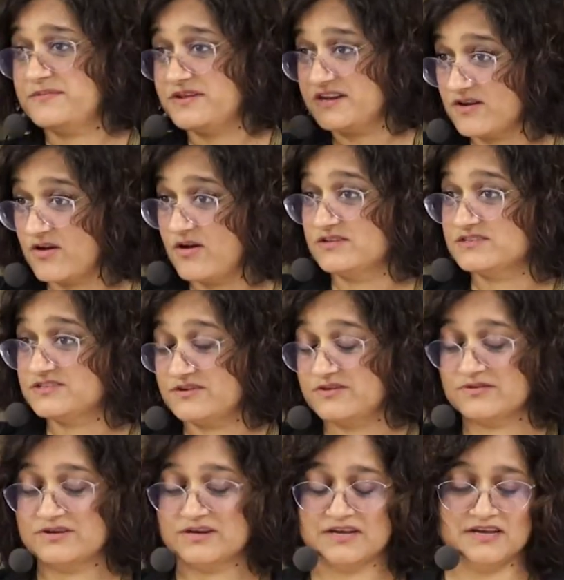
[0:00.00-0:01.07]
It also,
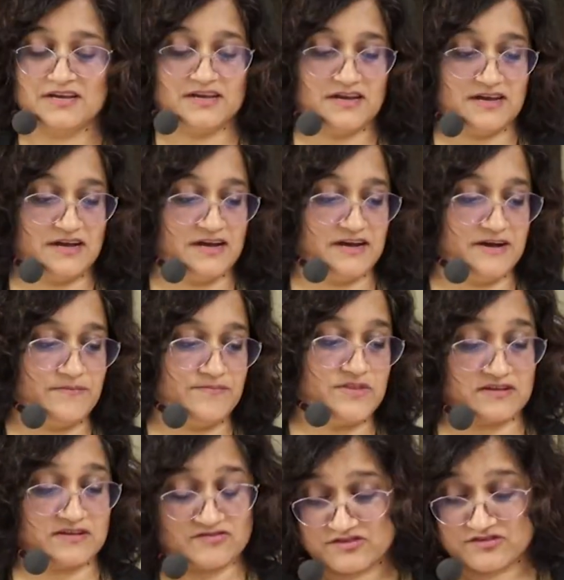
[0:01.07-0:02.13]

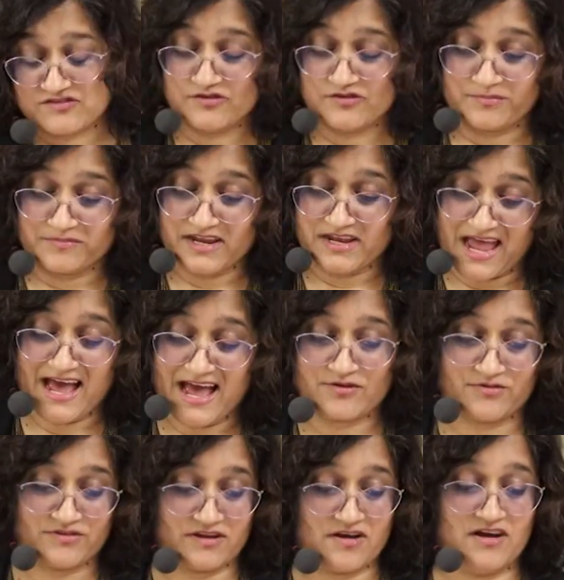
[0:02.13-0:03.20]
the term cat or the
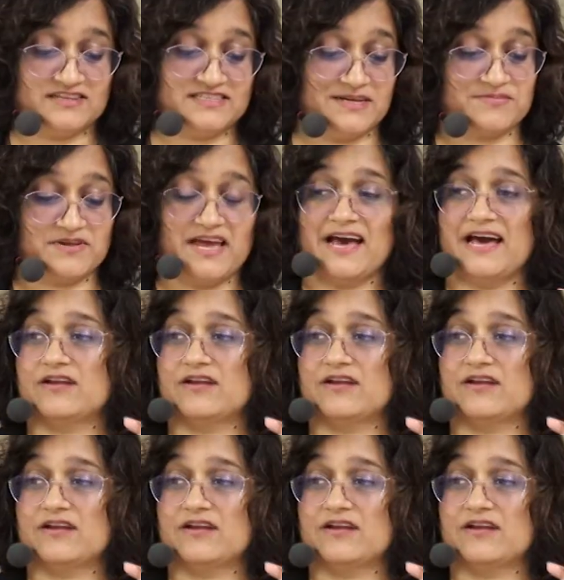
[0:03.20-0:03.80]
concept cat